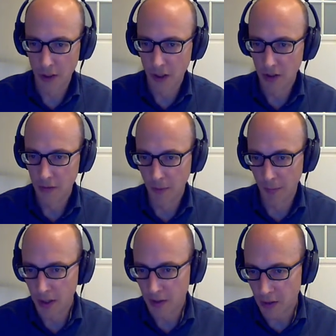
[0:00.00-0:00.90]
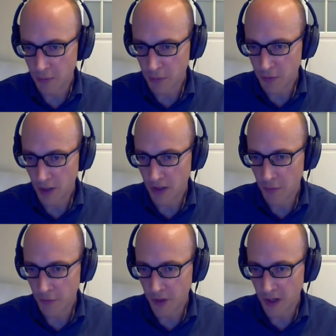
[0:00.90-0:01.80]
Remember, it will try to
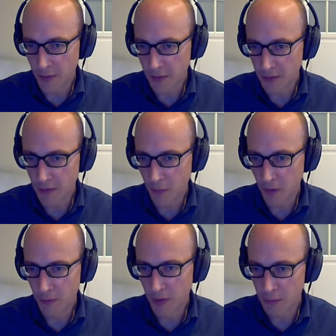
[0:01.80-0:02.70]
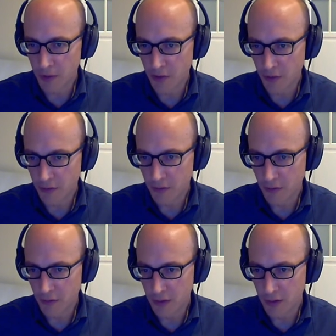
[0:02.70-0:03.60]
find the worthwhile region,
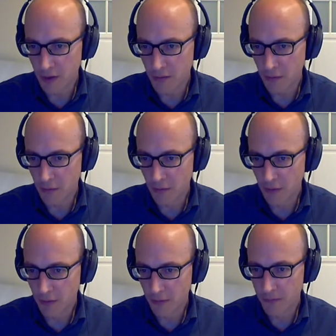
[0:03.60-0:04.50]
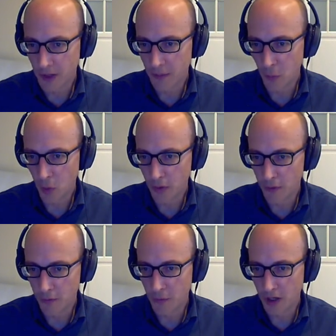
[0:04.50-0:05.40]
so it will find more.
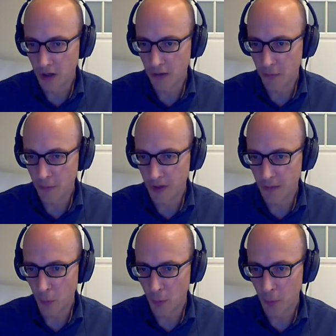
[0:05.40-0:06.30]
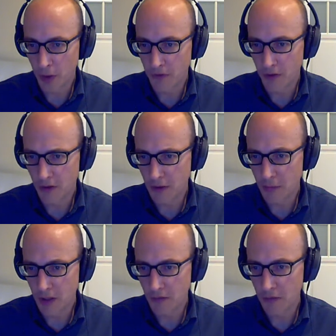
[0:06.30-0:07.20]
It will find more points here. It
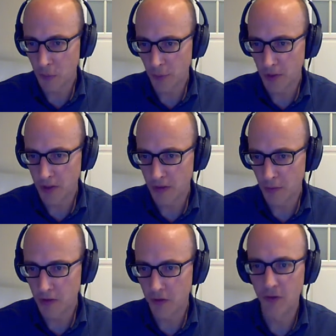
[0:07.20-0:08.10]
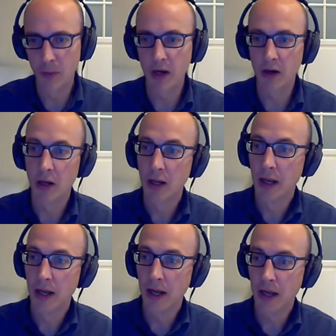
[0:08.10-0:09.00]
means probably this region is better.
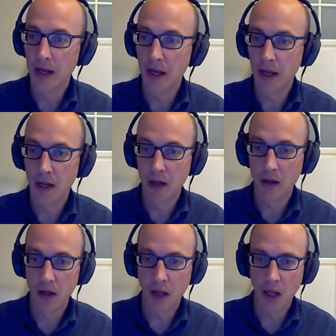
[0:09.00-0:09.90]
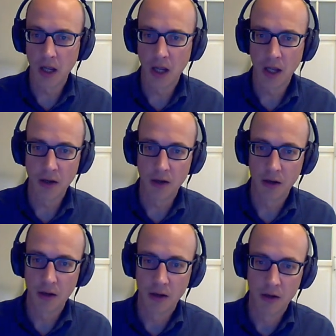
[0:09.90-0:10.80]
And
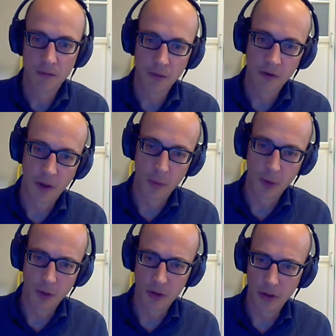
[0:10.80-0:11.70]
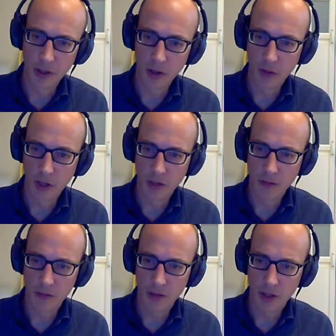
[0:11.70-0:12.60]
for example, learning
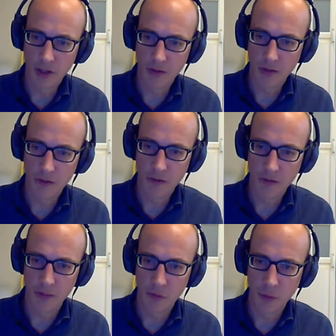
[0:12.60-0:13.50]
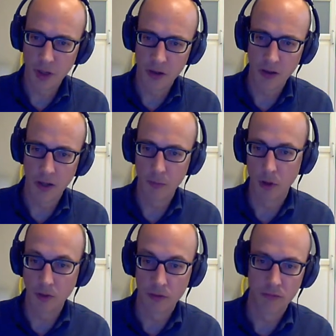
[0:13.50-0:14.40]
rate, well, it doesn't seem to matter that
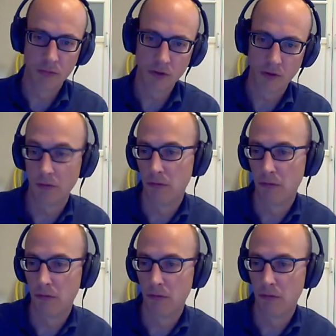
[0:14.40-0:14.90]
much, which is